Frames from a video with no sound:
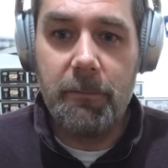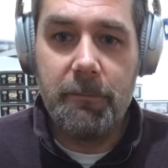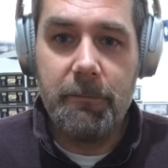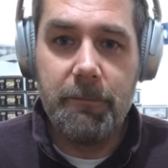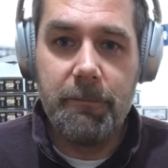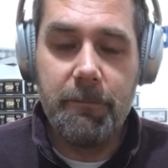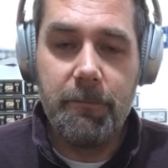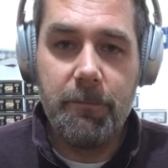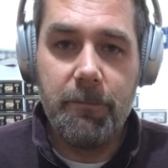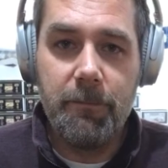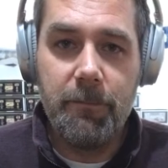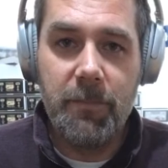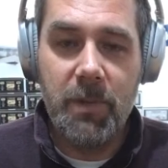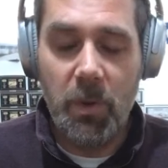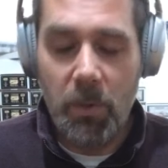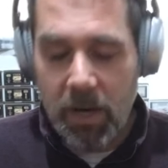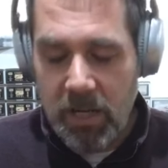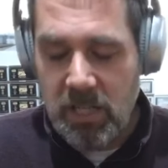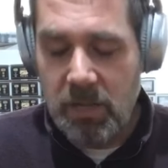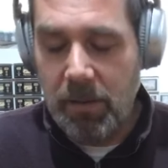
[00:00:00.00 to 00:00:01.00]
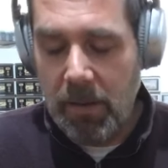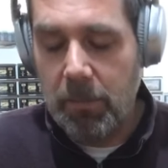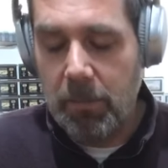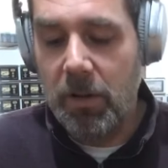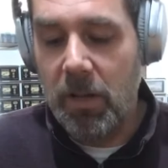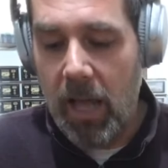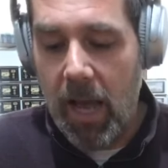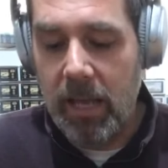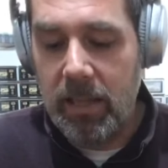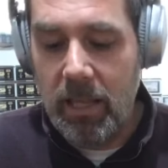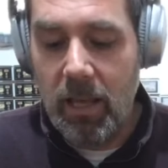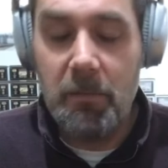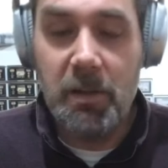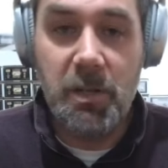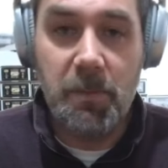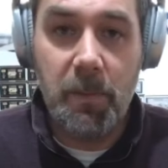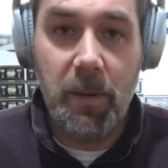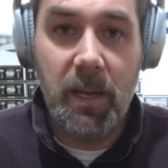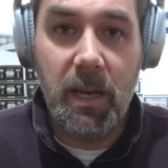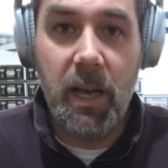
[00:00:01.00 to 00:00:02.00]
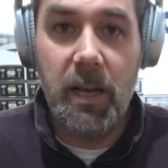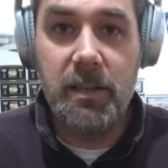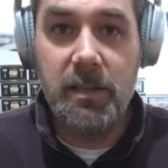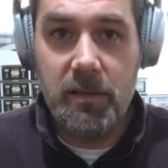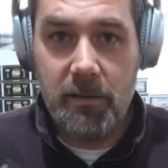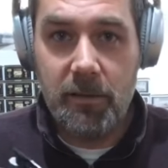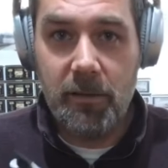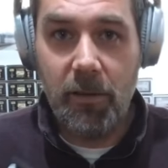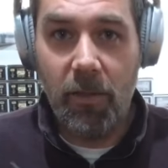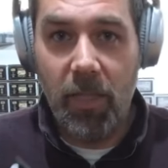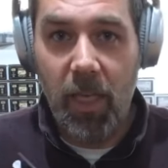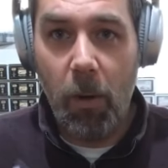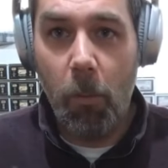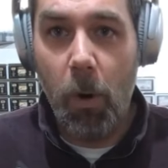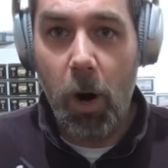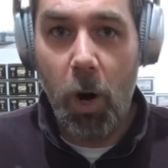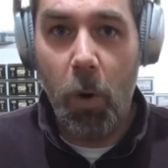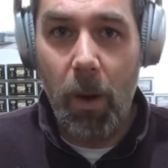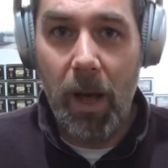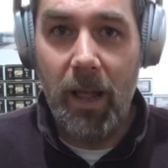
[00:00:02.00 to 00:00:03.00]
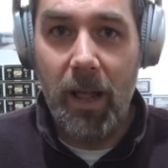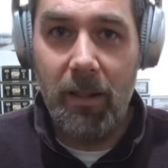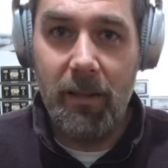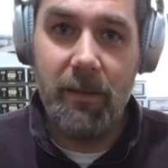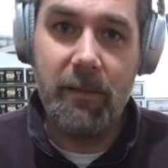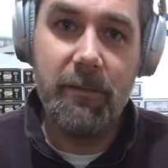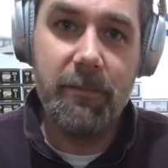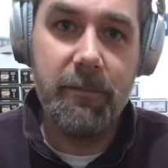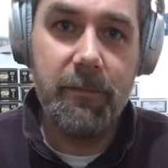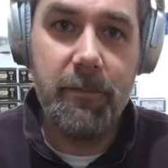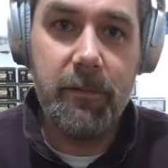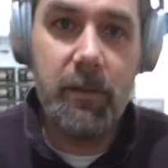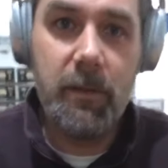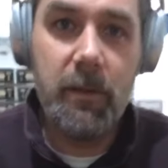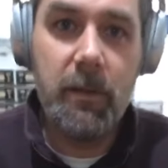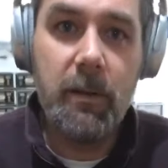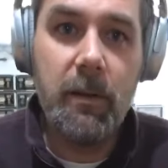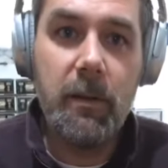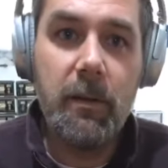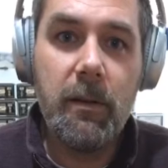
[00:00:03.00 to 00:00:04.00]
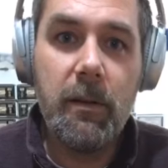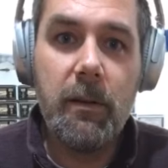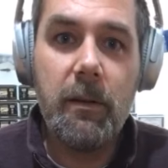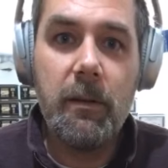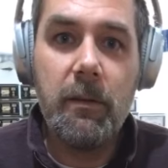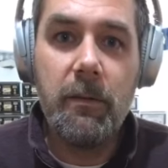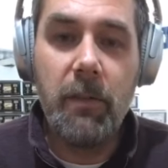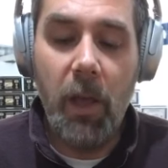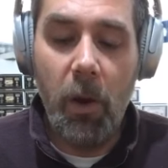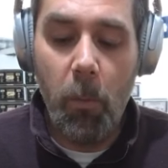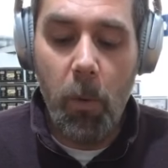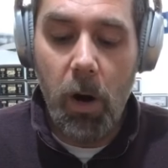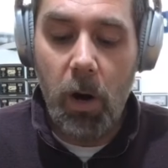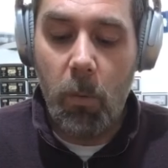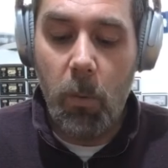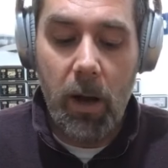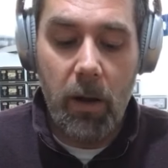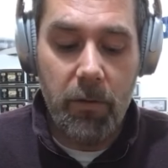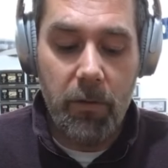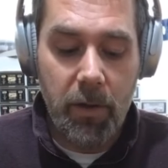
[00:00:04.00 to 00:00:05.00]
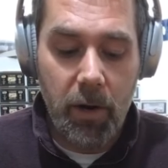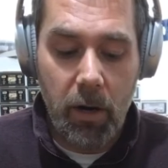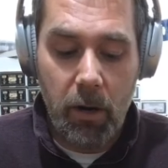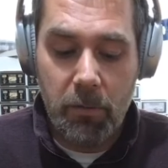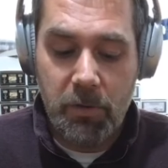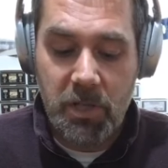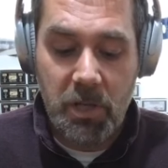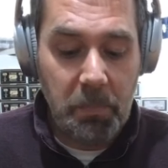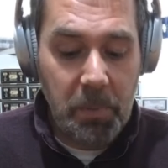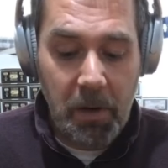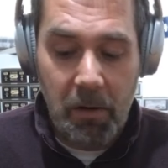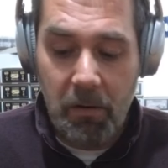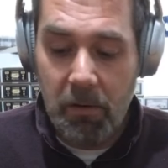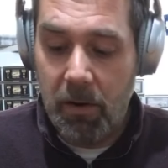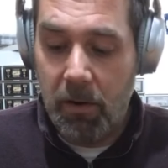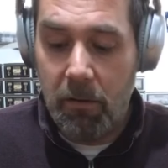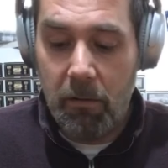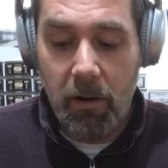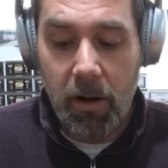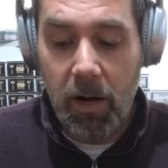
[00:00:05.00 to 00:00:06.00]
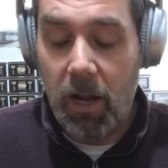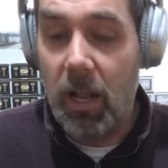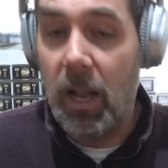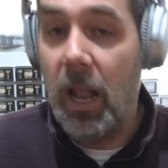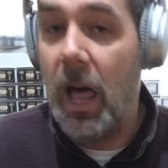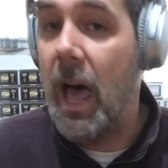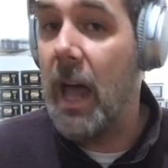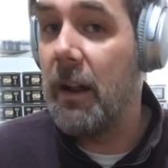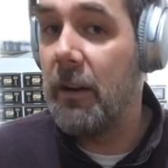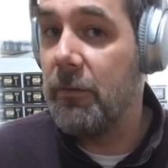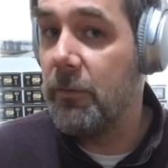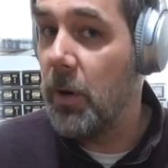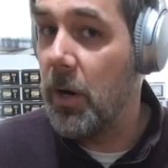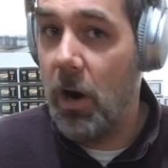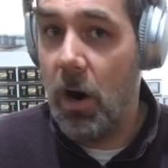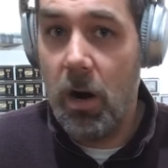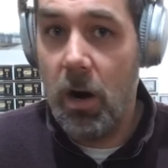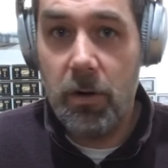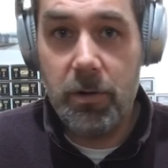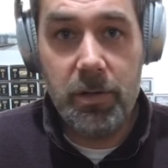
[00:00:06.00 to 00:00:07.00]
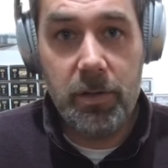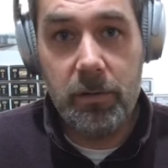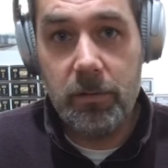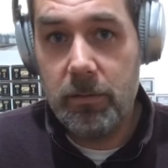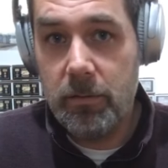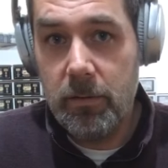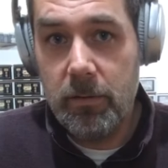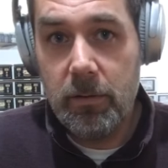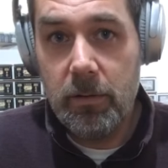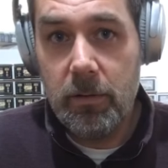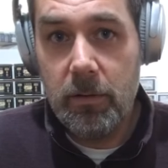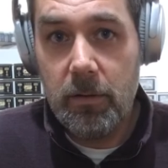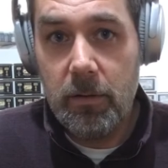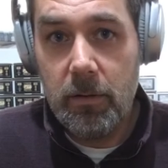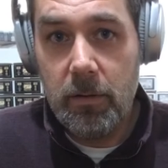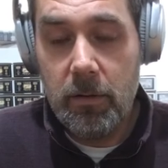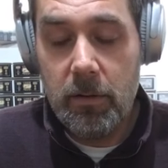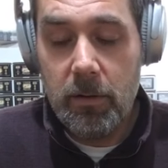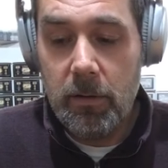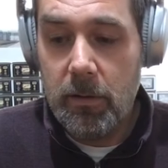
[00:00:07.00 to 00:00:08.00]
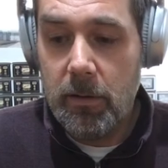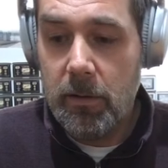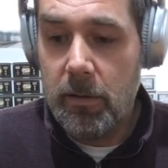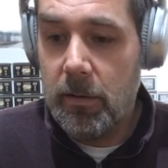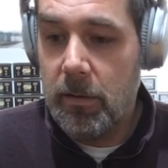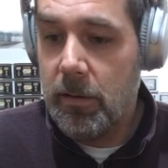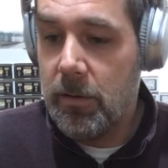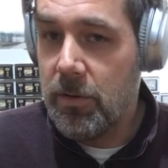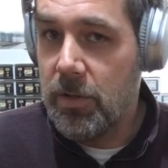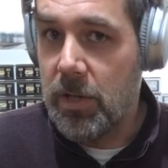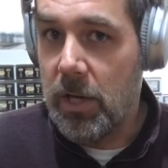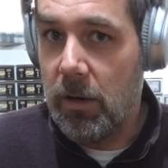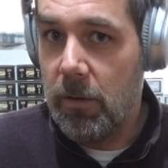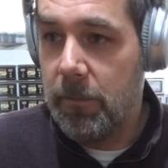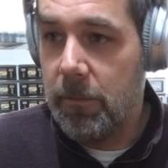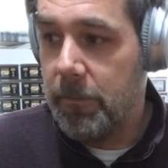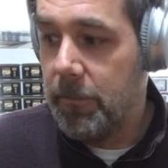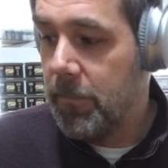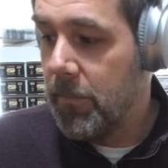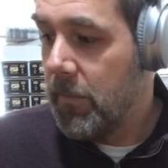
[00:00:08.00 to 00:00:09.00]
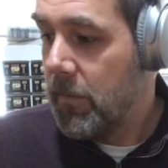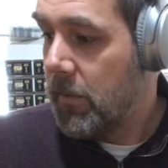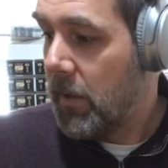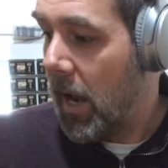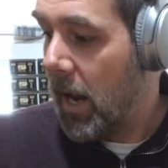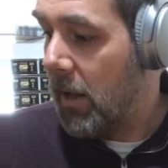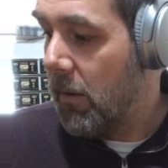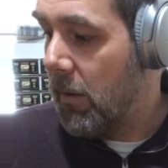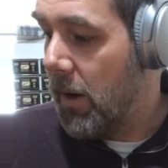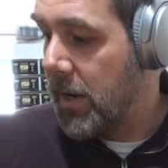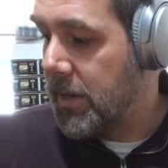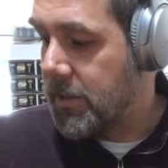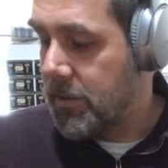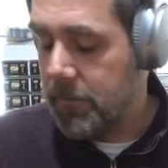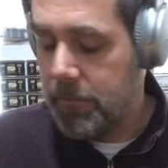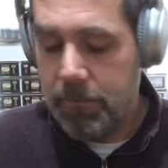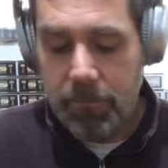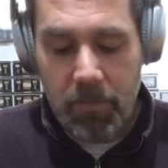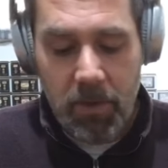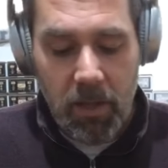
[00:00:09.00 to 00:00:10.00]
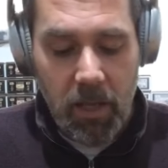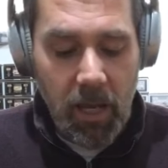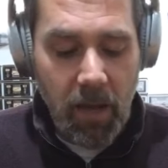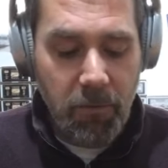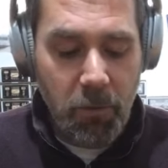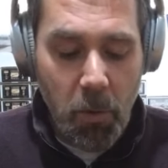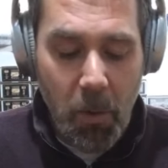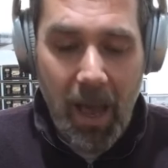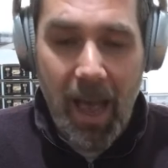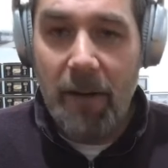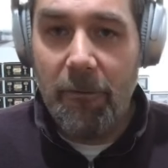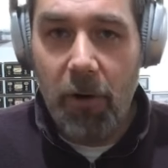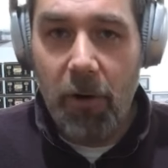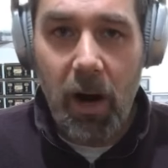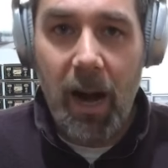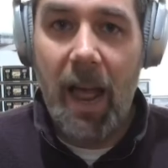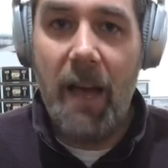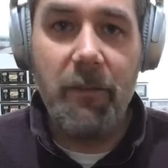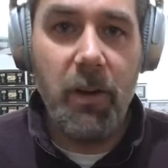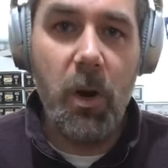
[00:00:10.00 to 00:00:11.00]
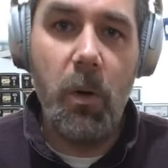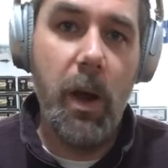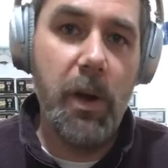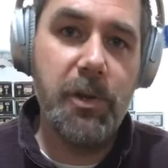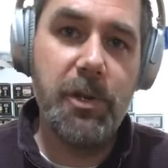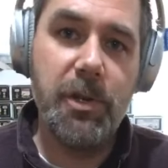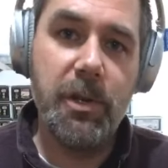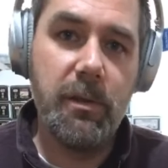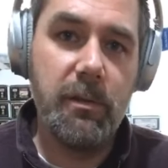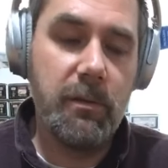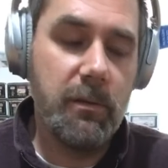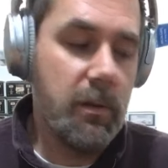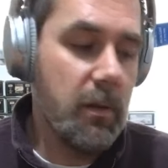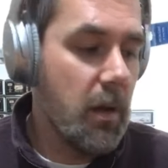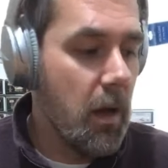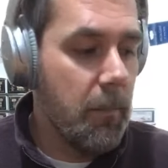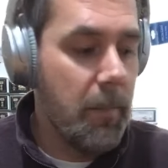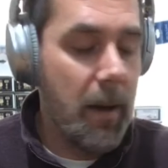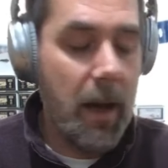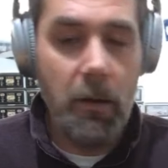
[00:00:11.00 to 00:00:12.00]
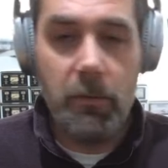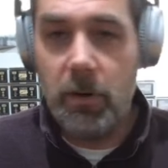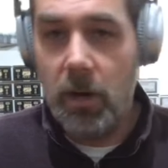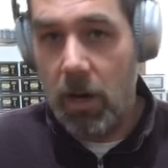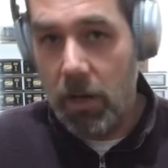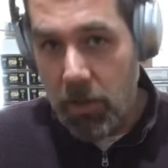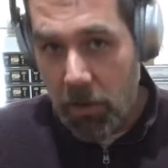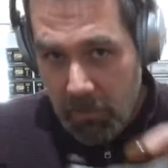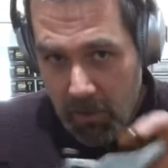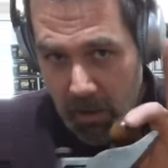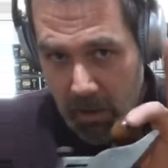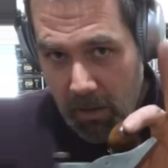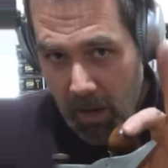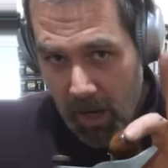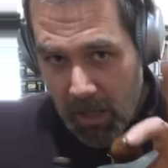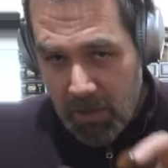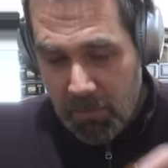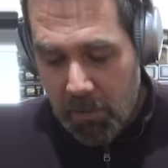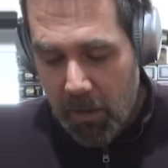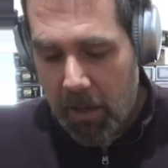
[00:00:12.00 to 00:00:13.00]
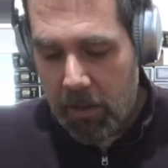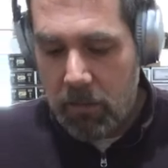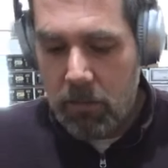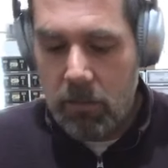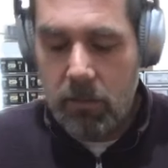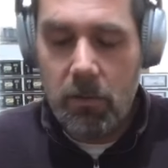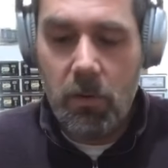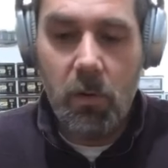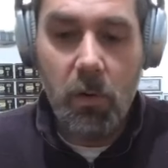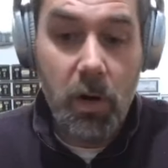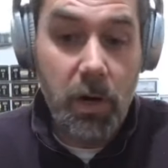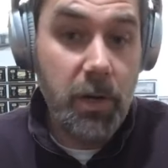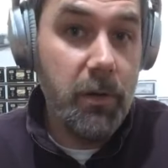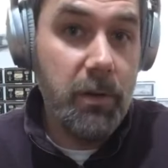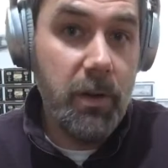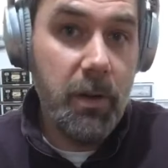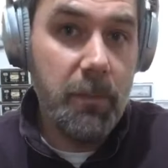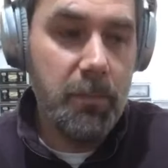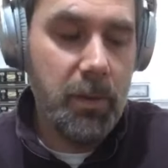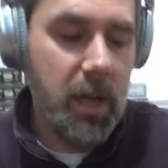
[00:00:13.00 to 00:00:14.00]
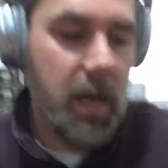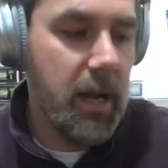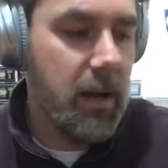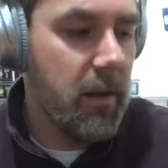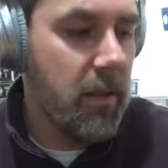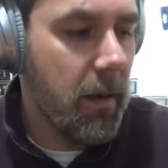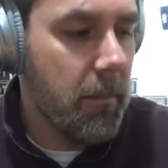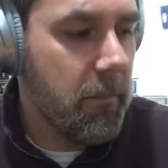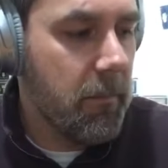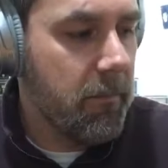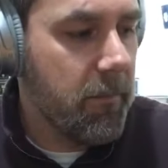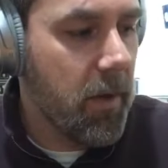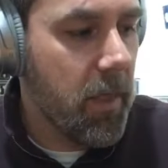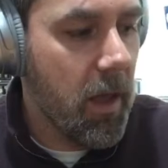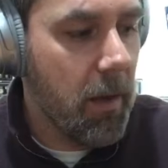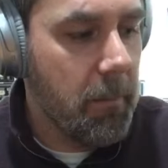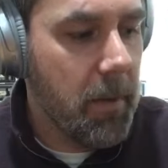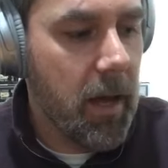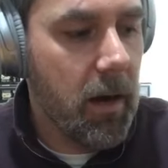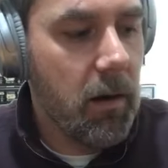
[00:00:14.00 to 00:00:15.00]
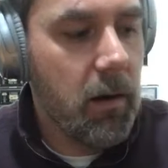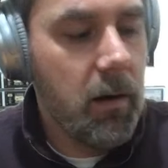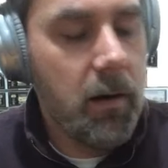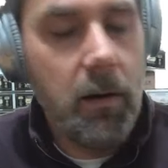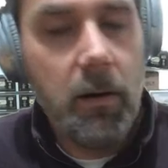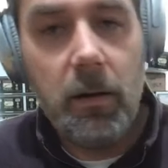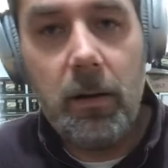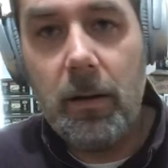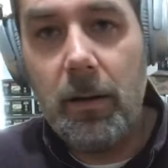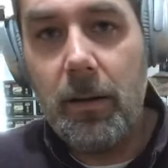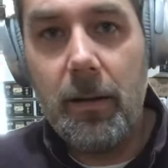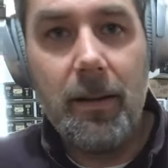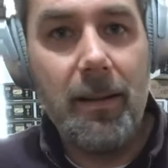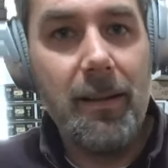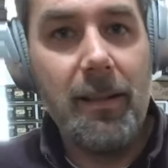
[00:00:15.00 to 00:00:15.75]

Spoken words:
Well, the reason people like them is because they work well. They work well. They're superior in a lot of regards. So, anyways, if you ever have a question about a Union X-plane, or a Union plane for that matter,